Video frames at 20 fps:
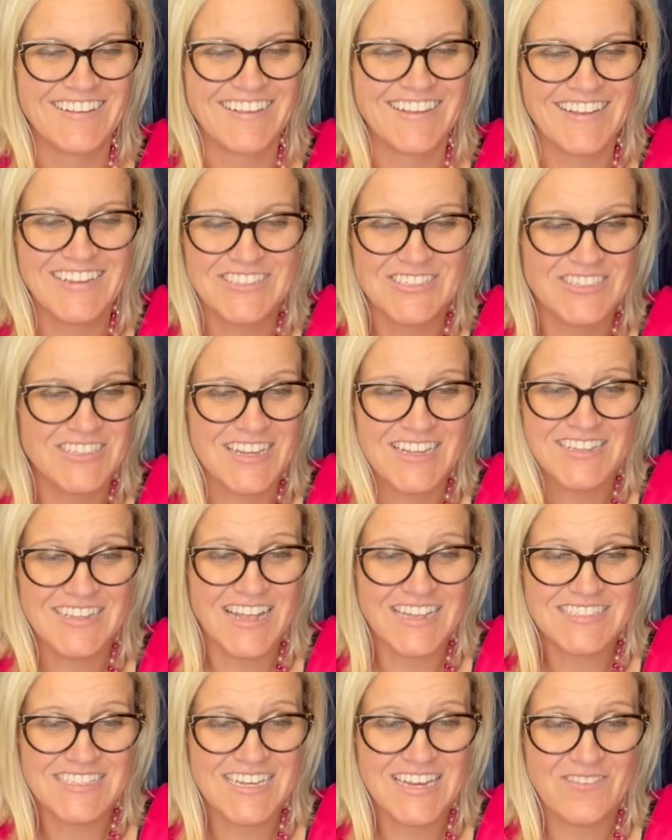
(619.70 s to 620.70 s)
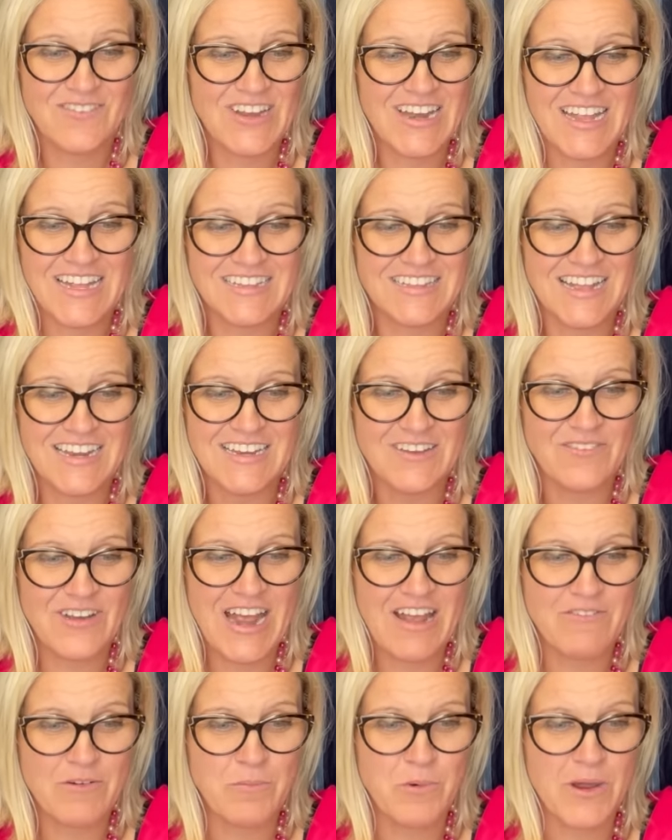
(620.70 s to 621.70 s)
It, doesn't even, it doesn't even
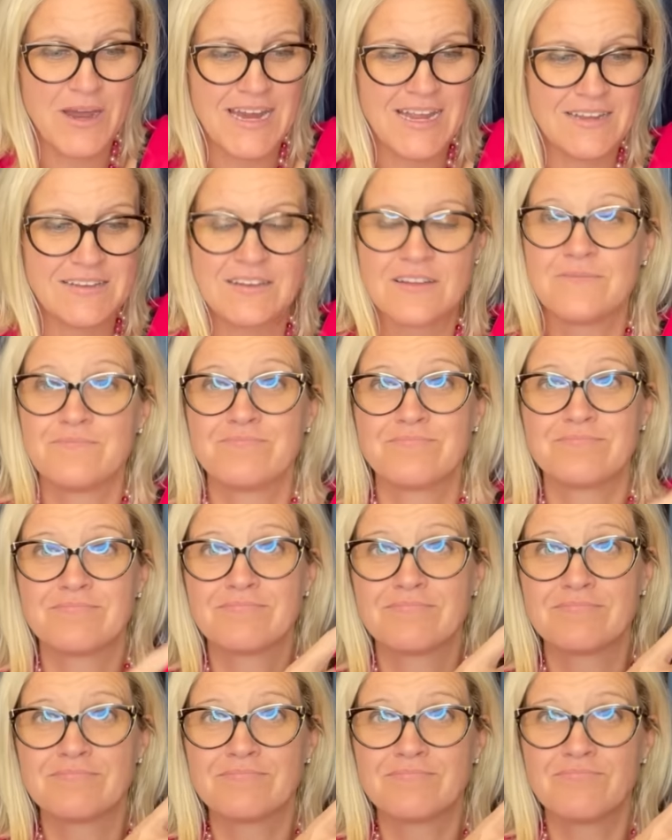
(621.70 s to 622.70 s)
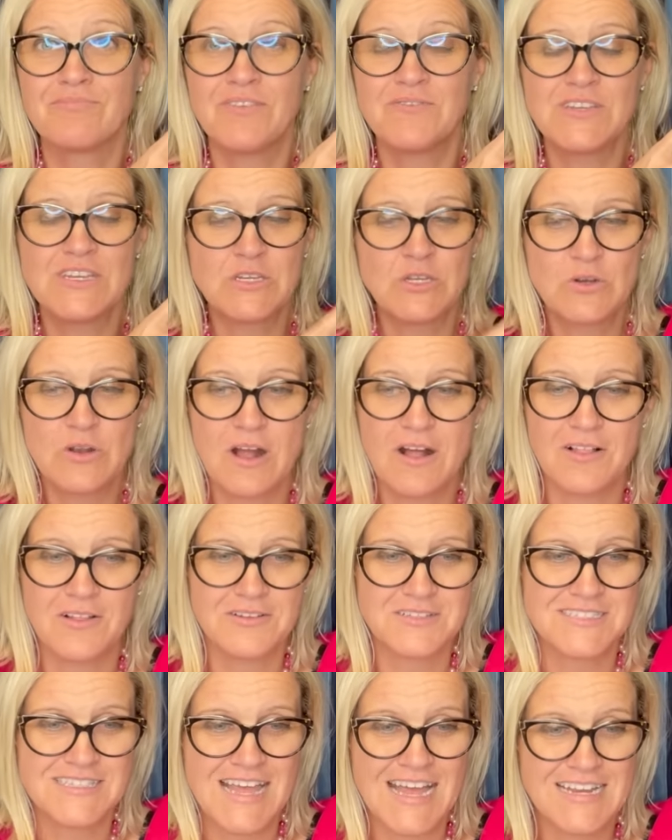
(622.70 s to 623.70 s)
have a brand.
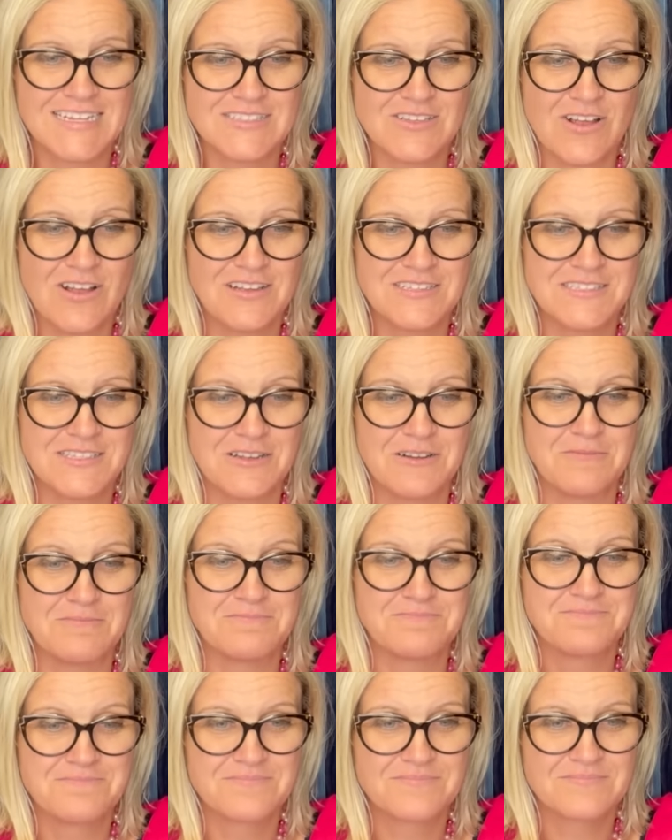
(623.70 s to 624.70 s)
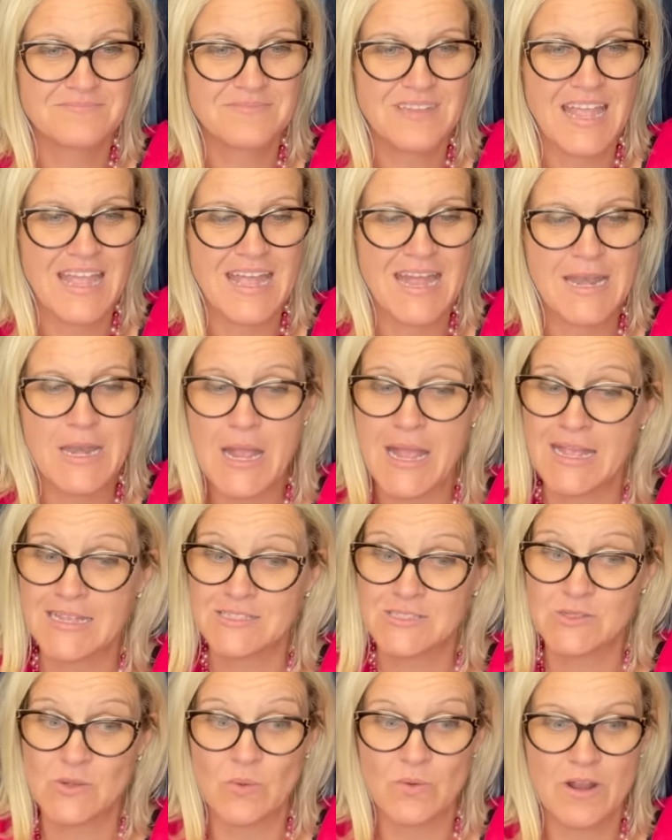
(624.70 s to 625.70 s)
$52, that is awesome. And
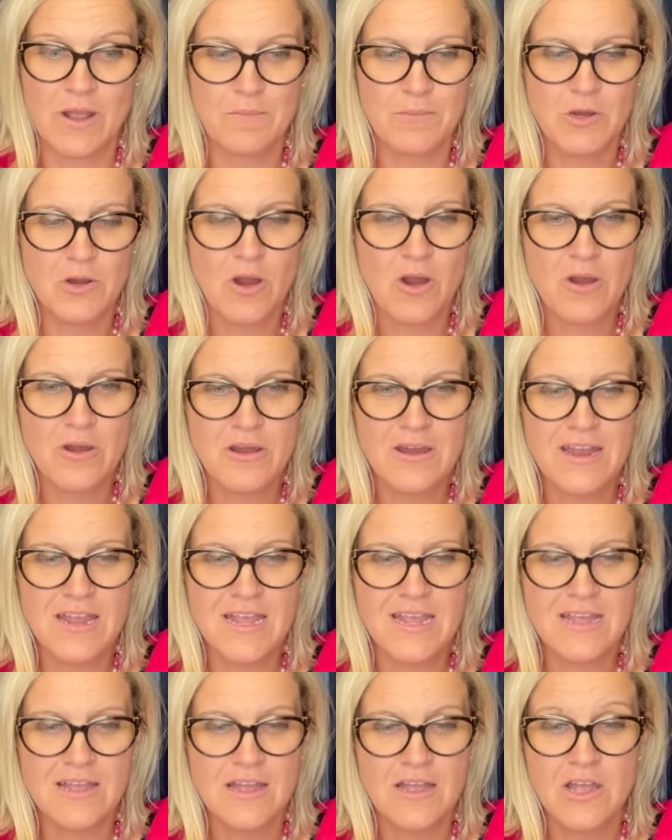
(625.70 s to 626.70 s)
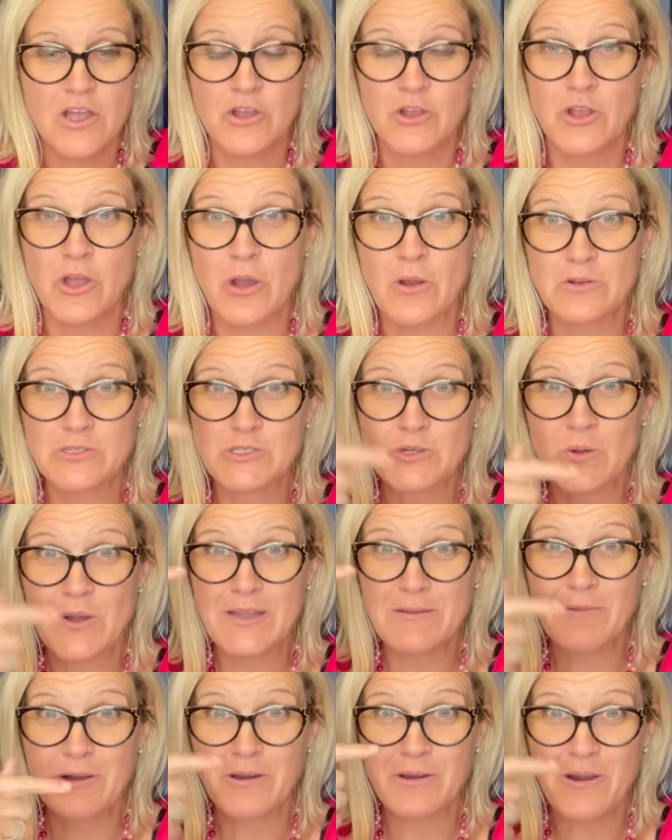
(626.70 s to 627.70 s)
it's sold on Mercari. Go
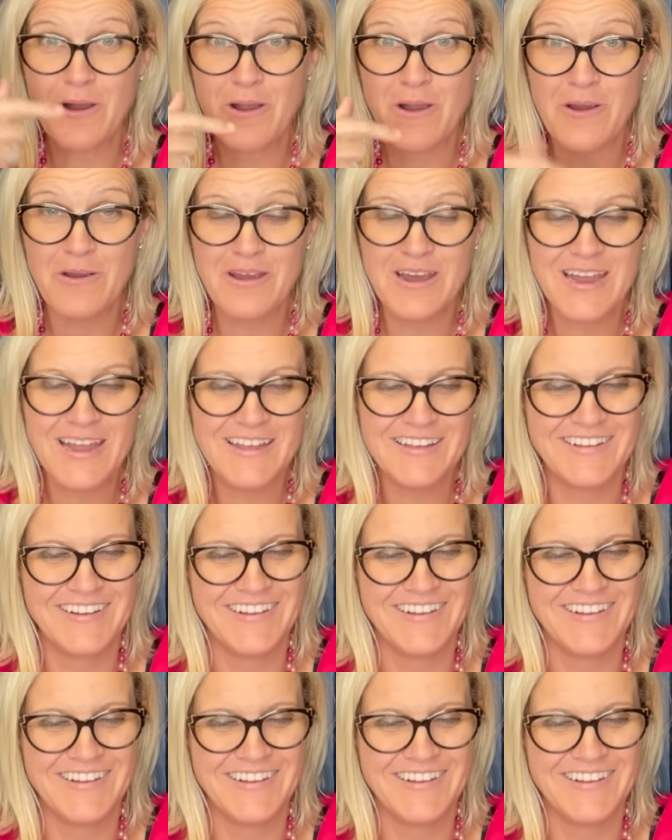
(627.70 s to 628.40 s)
join Mercari.